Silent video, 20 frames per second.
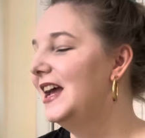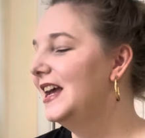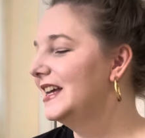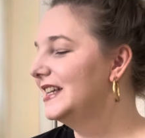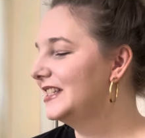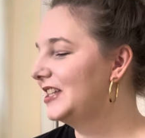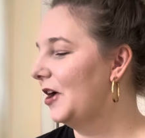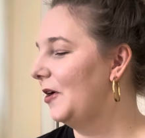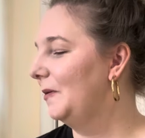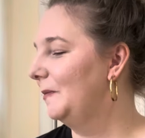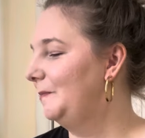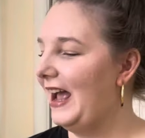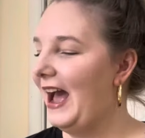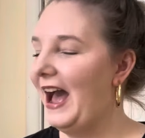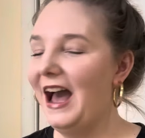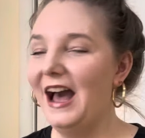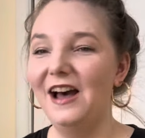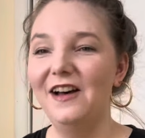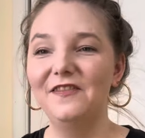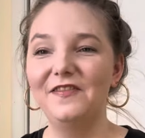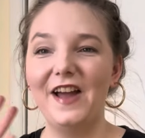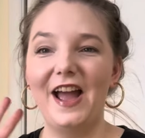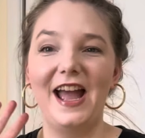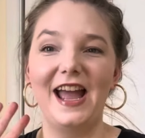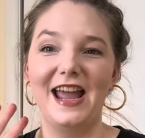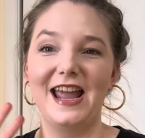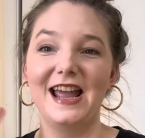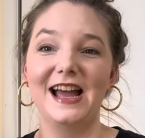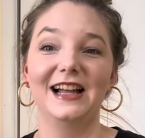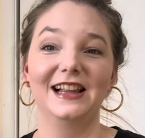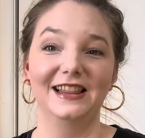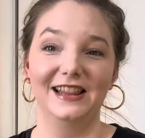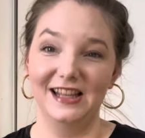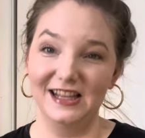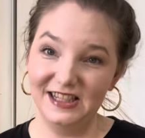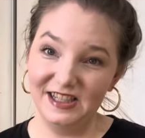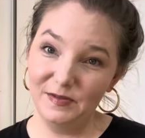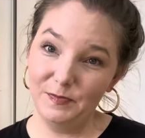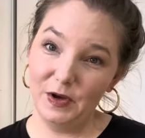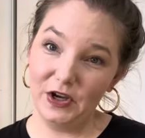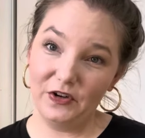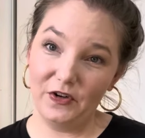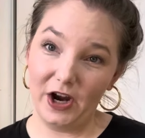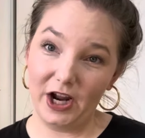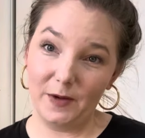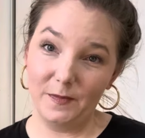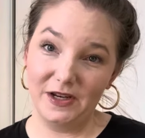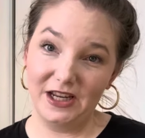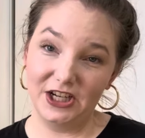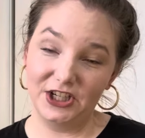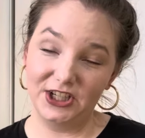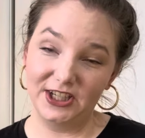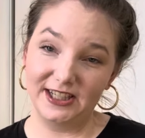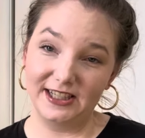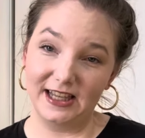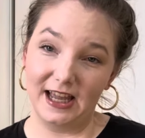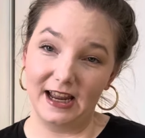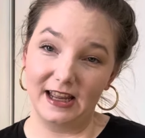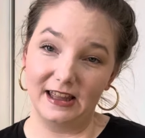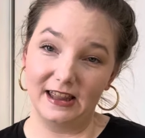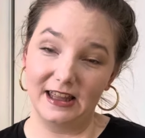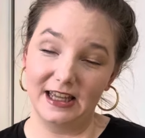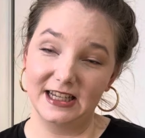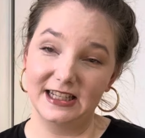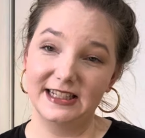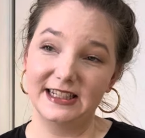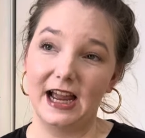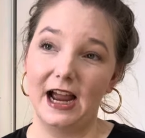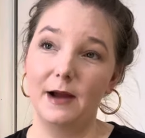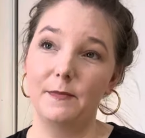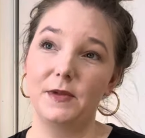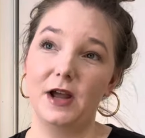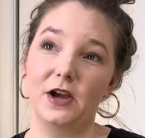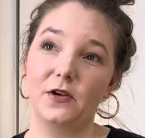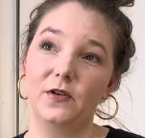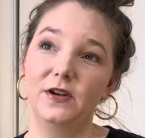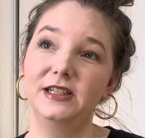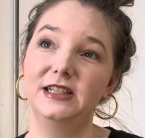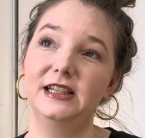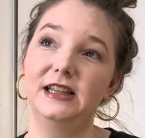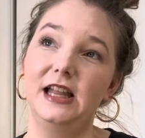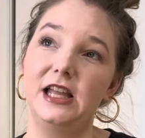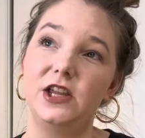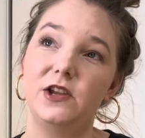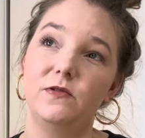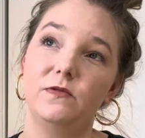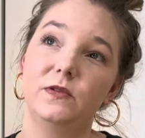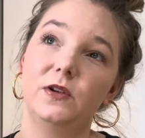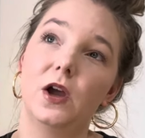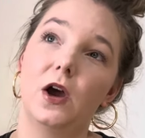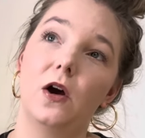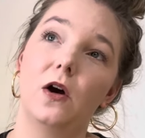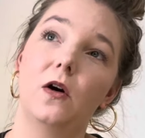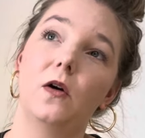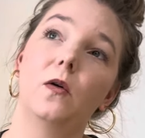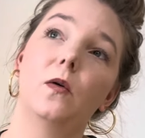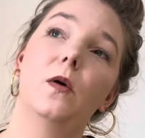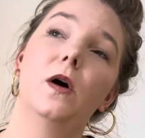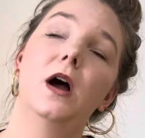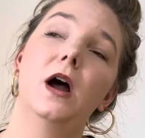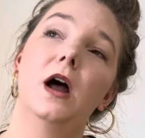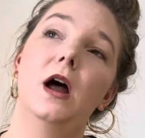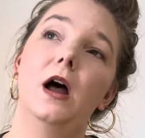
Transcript: So I have a list of book recommendations like this. I'm not going to let you know,